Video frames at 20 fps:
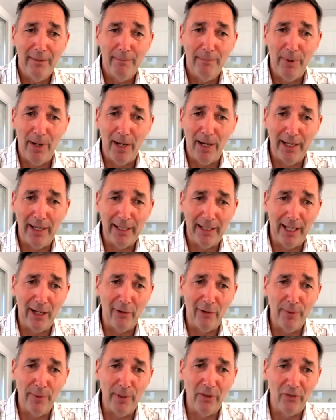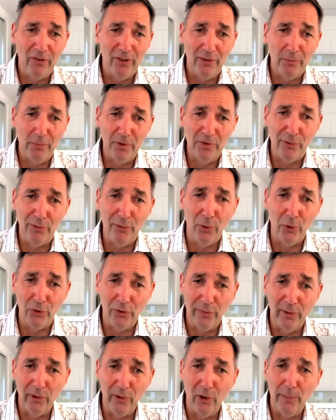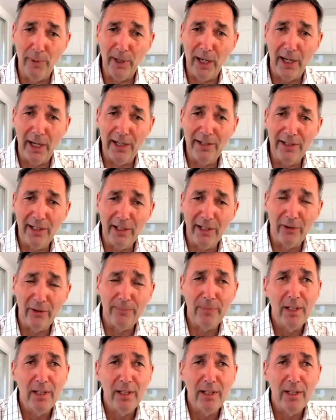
by governments and with a force of law behind it.